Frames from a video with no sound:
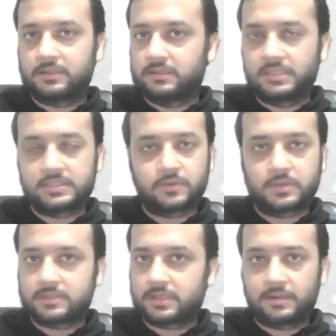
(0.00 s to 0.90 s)
this
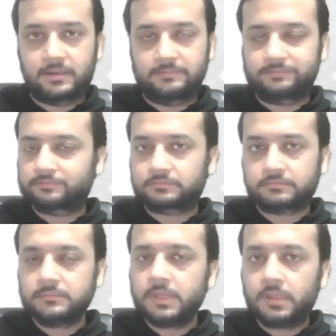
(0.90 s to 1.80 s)
was
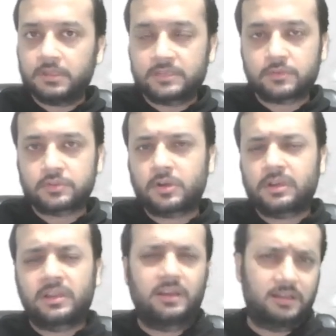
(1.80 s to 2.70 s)

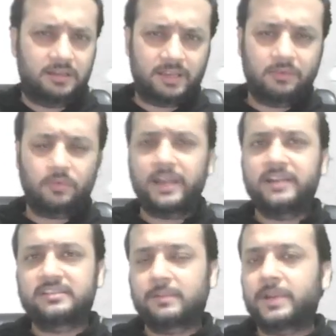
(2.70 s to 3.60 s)
not like a right
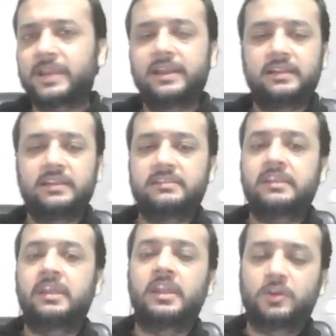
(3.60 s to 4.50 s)
step by IITs
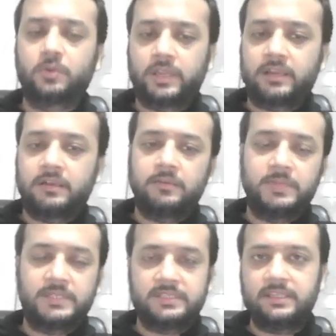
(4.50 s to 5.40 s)
to take B,
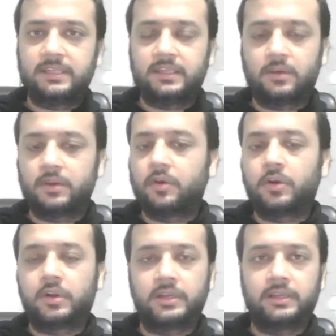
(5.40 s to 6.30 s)
C or
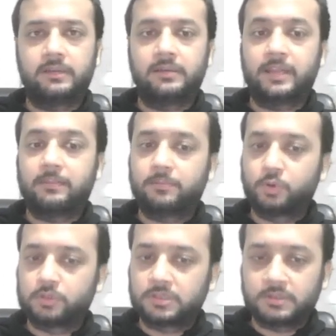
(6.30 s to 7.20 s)
D, like
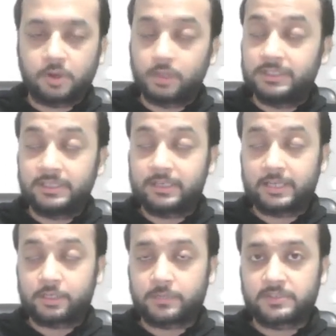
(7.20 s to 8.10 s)
both, all the correct
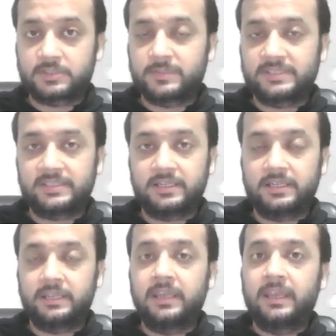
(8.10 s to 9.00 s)
options B, C and D.
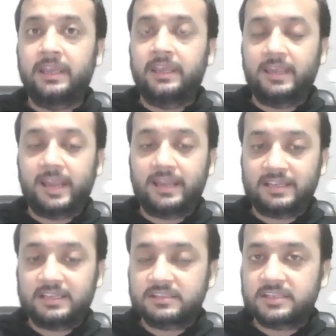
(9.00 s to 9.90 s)
At
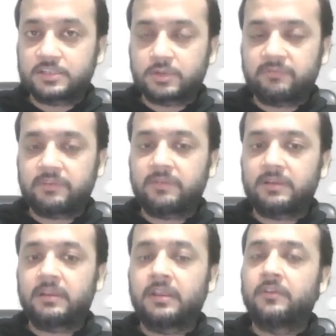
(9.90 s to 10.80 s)
least they should have given
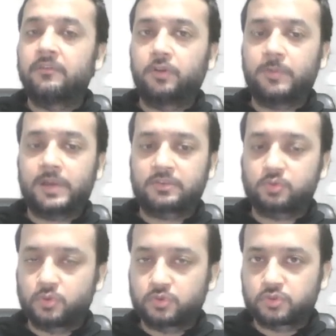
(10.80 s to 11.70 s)
full marks to
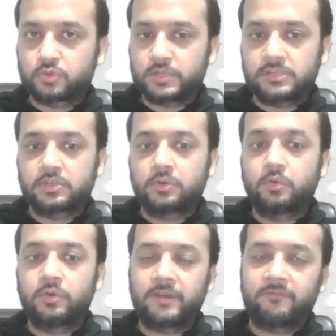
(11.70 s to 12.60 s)
those students who
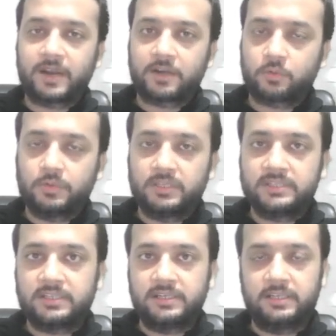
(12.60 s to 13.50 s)
have marked only C
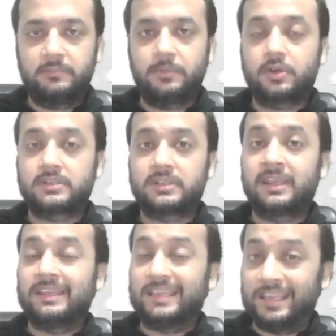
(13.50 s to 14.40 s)
and D, because
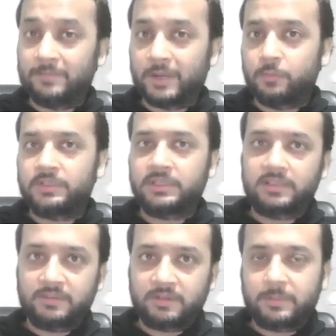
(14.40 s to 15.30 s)
in my opinion they
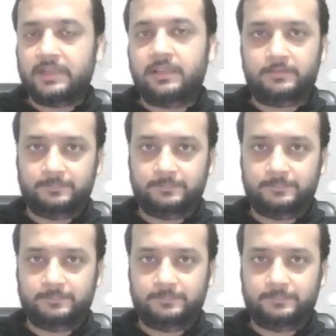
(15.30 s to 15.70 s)
were better